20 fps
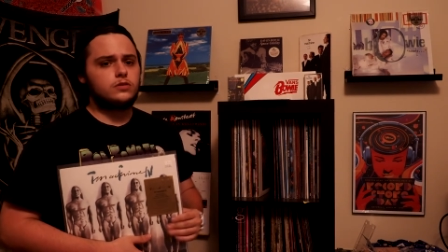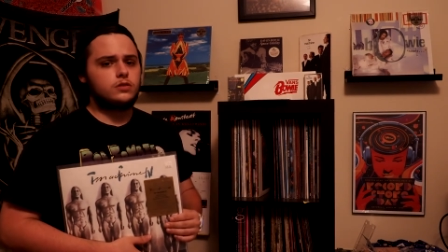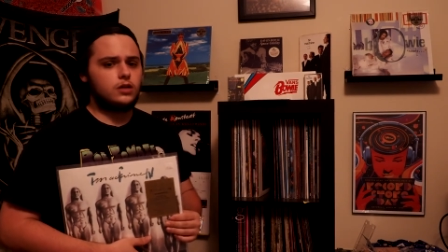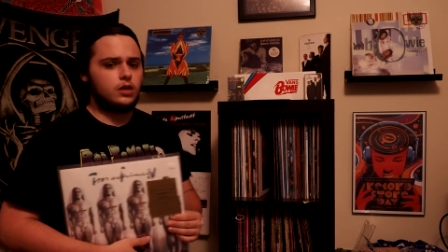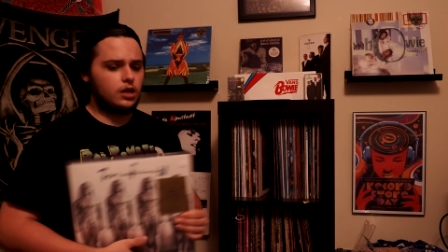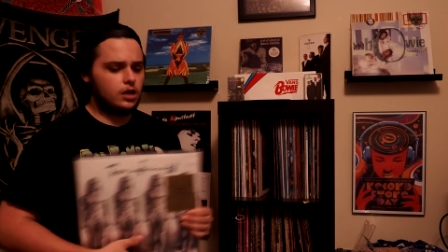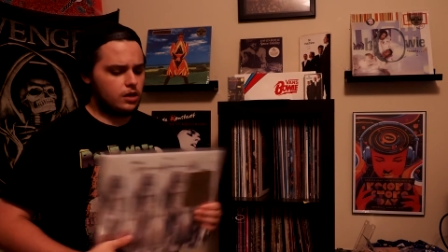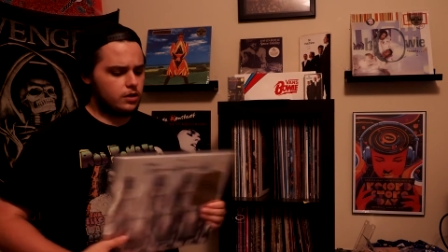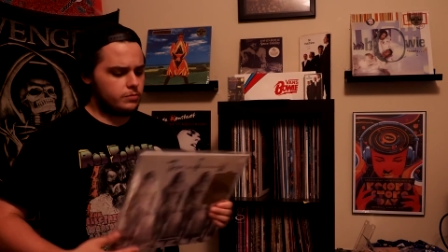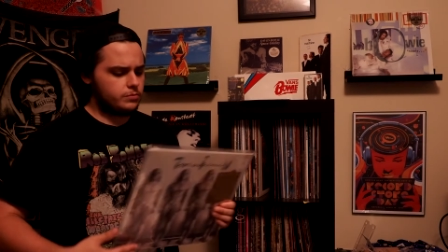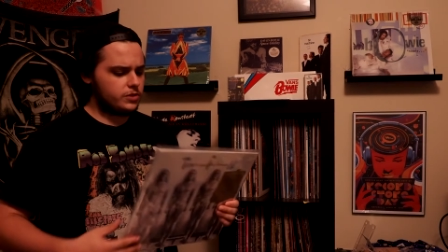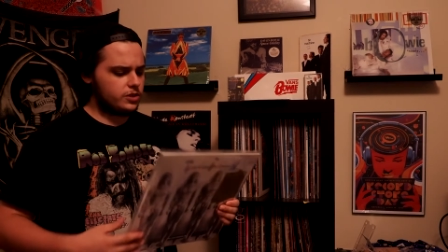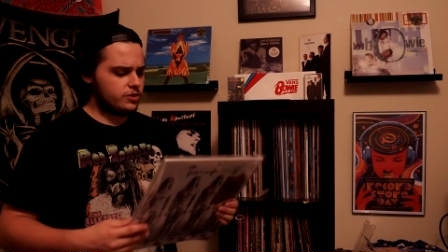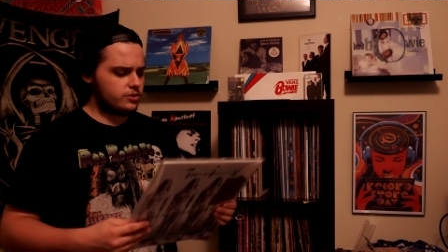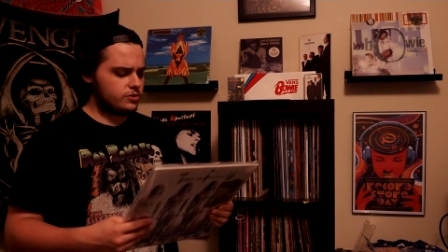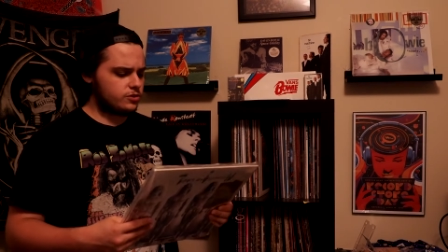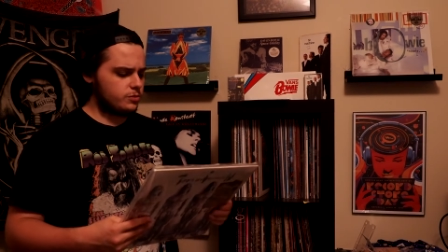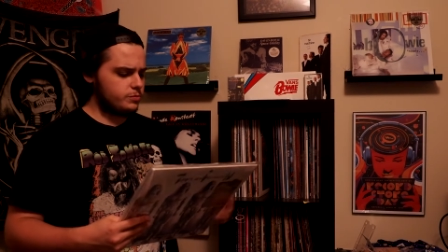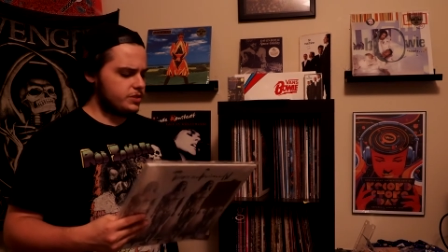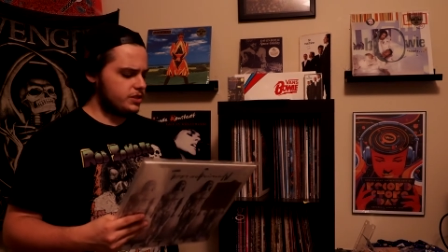There are
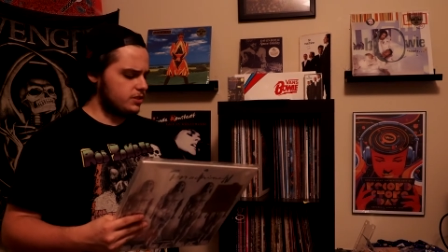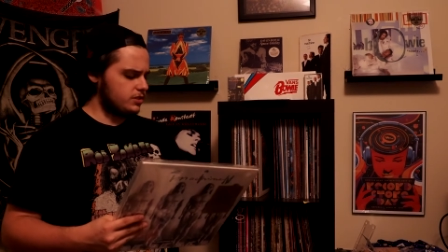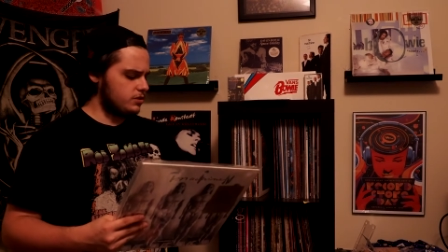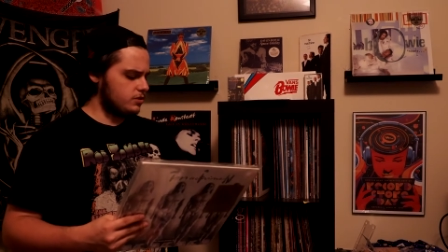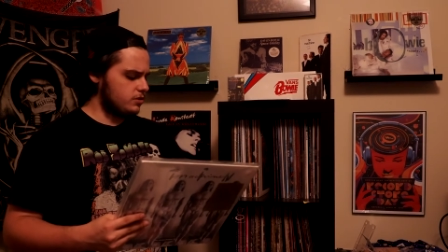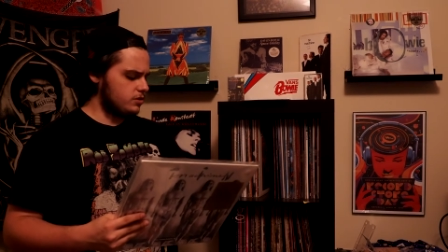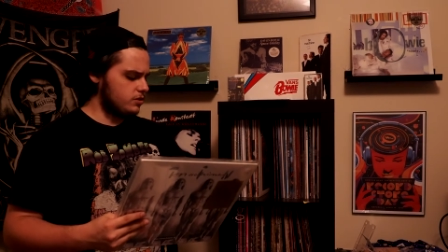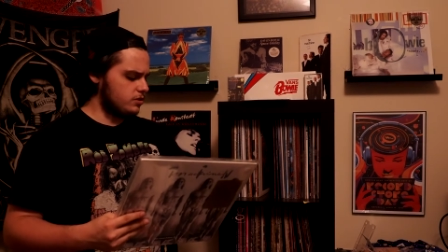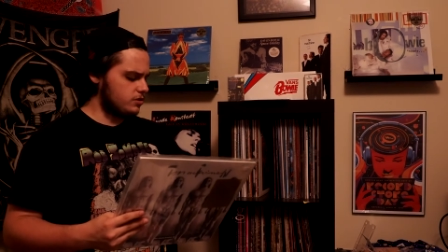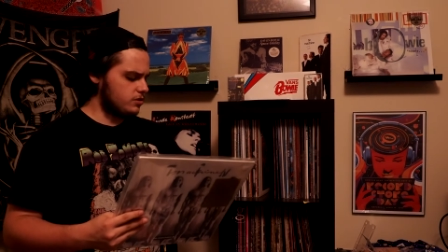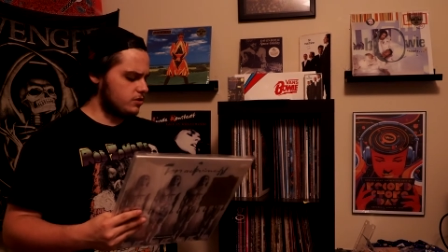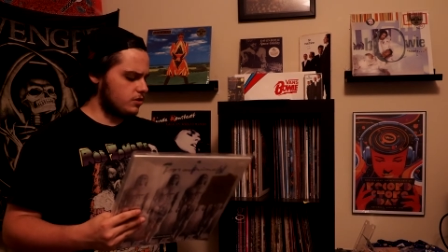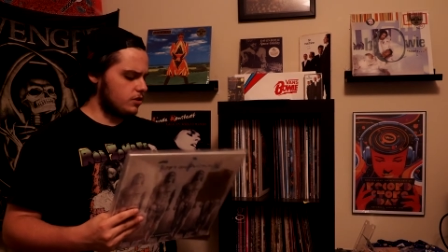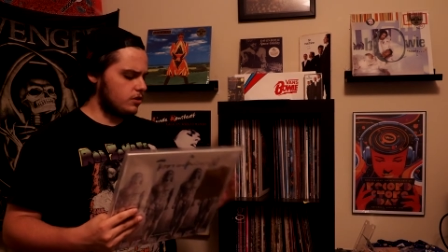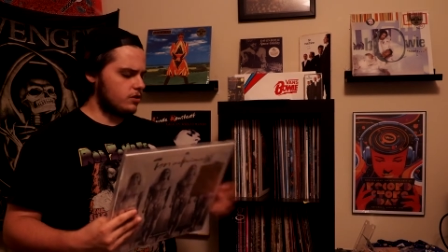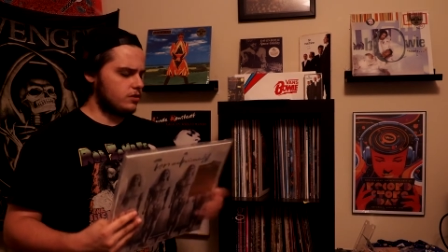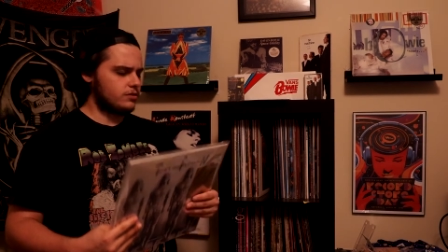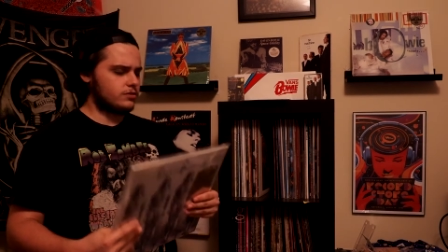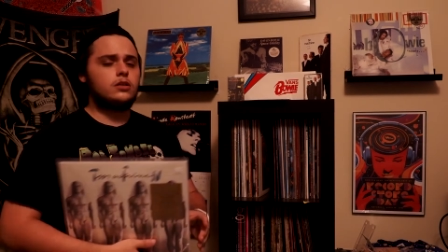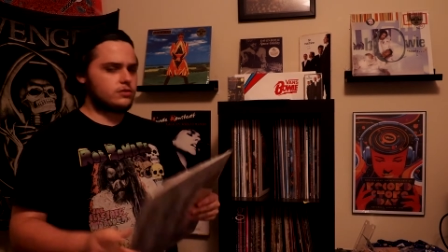so many good
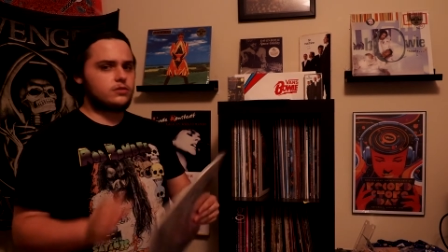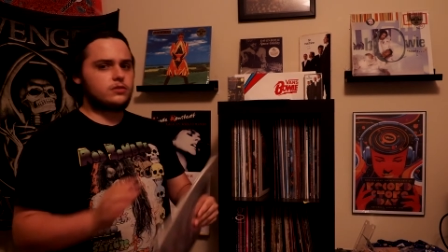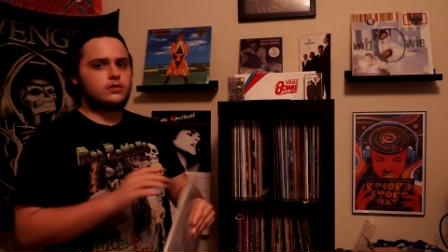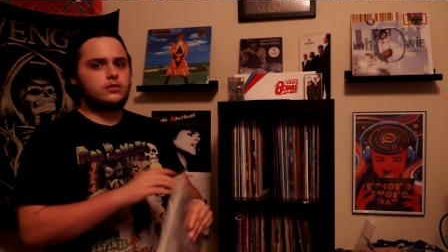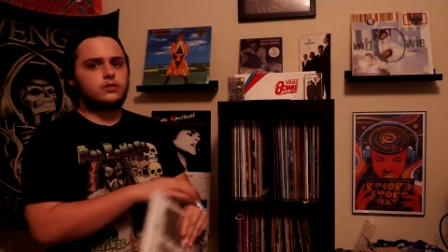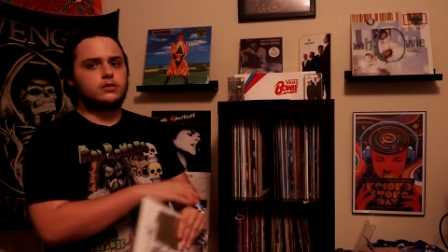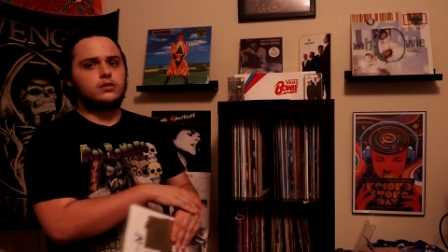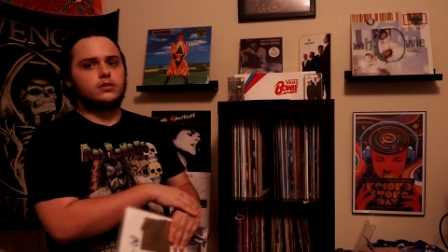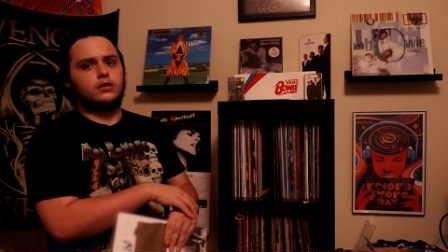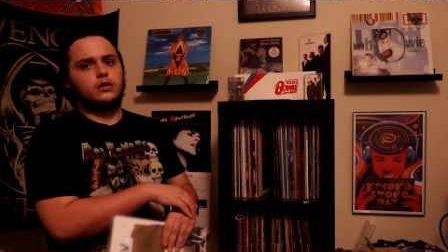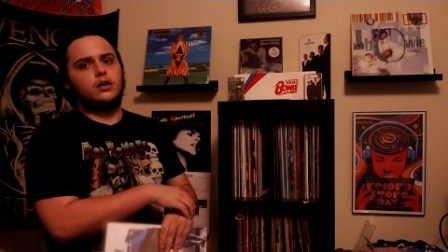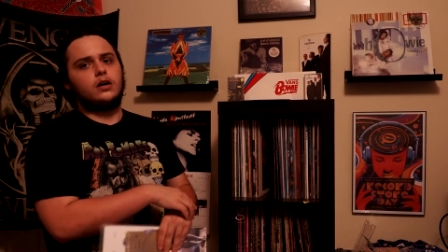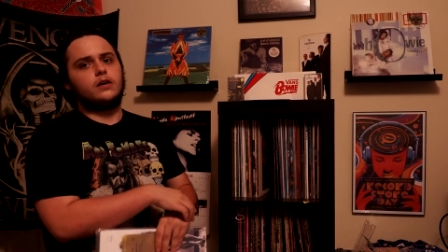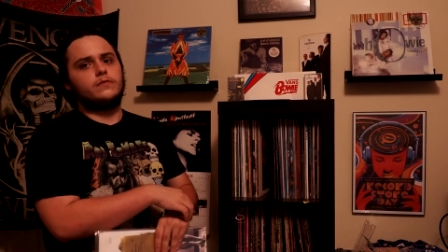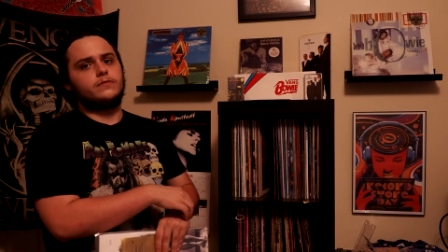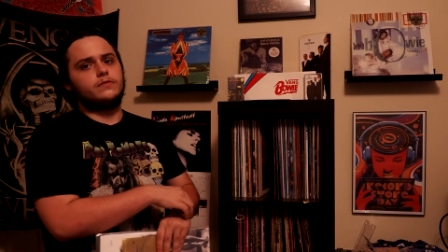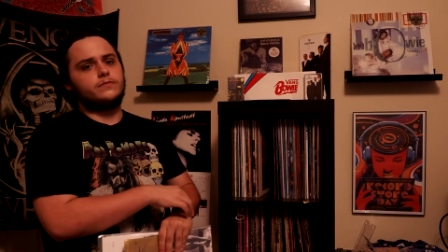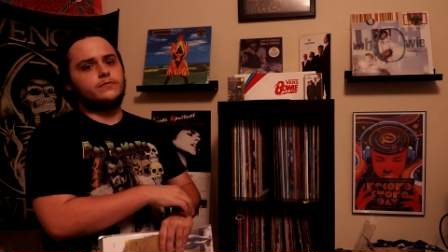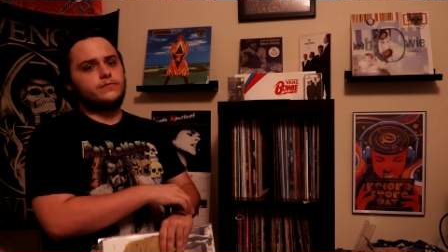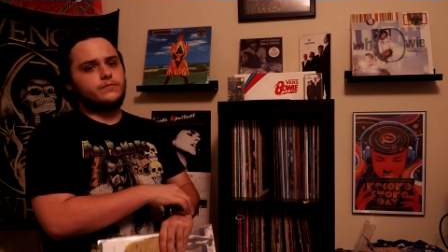songs
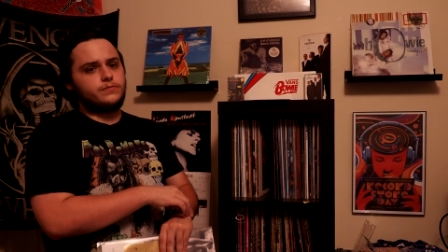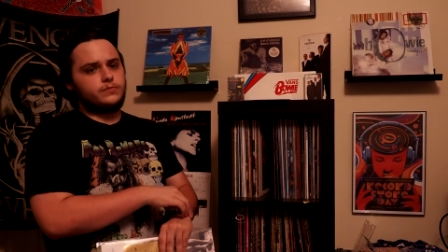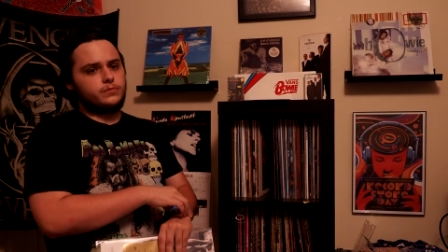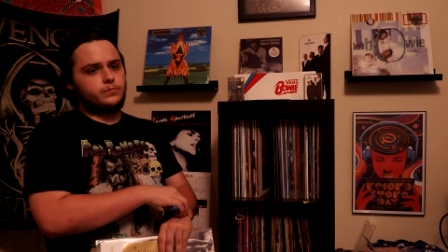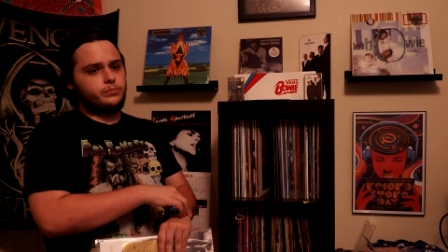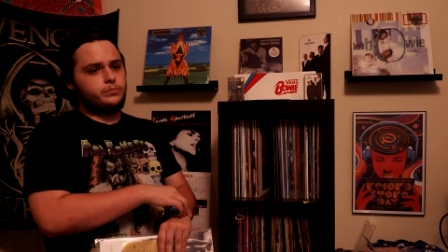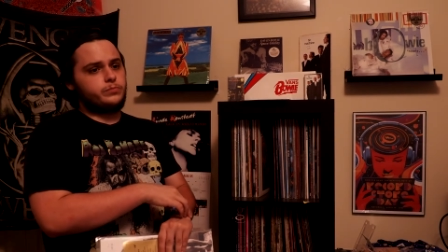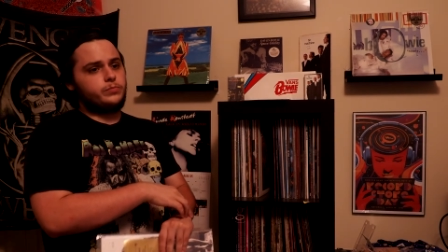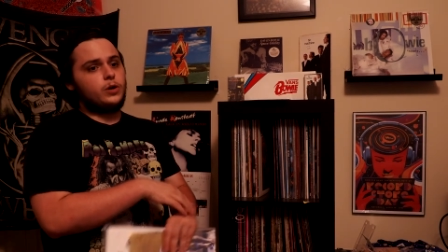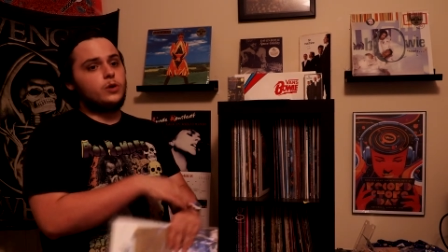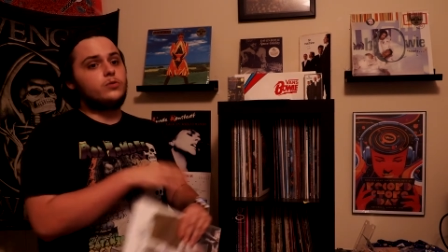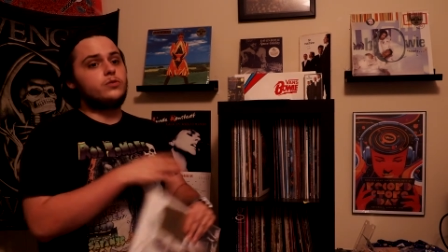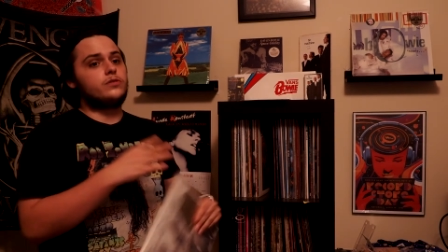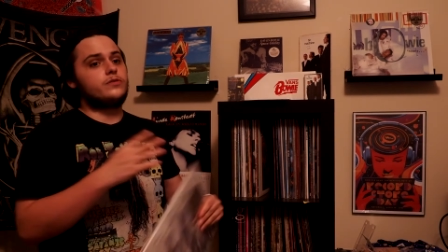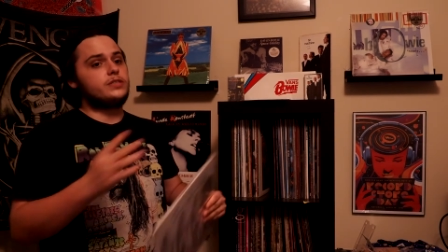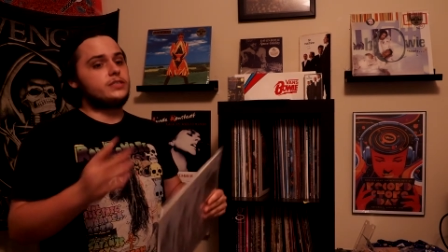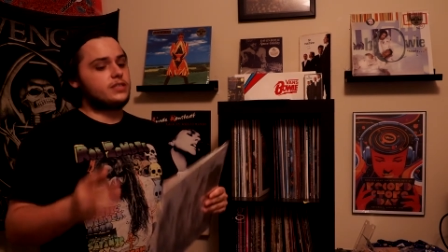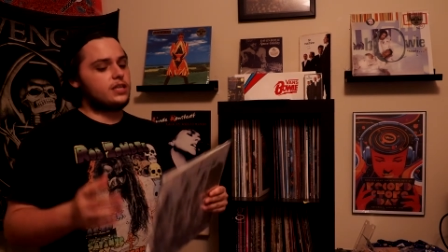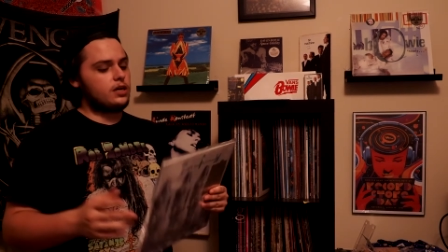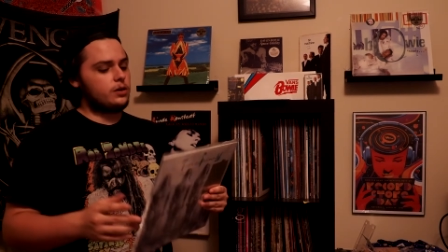off of both of
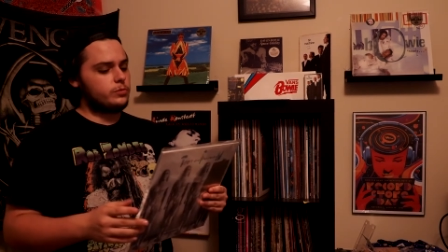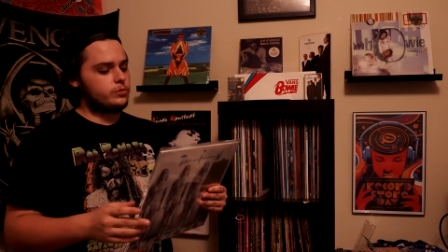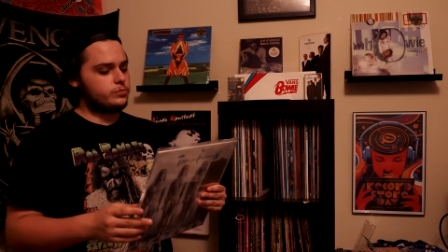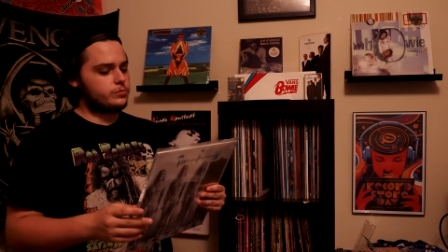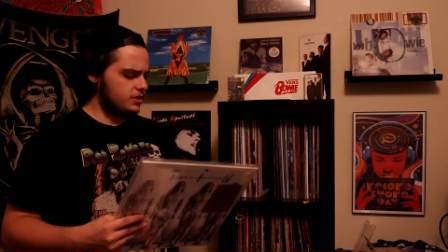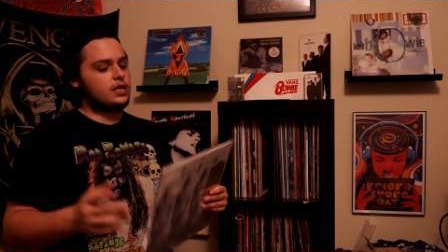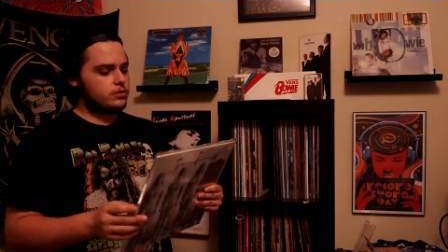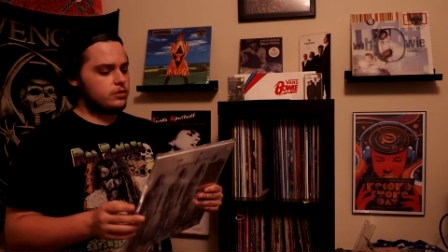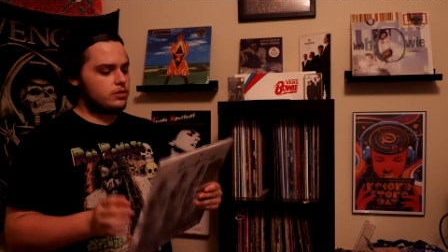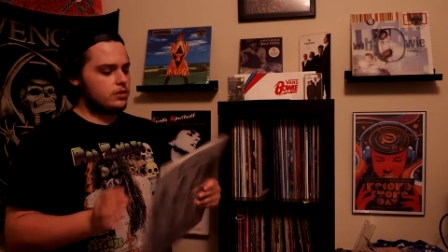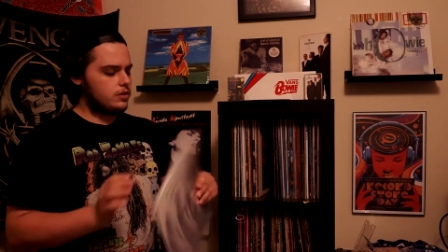these albums.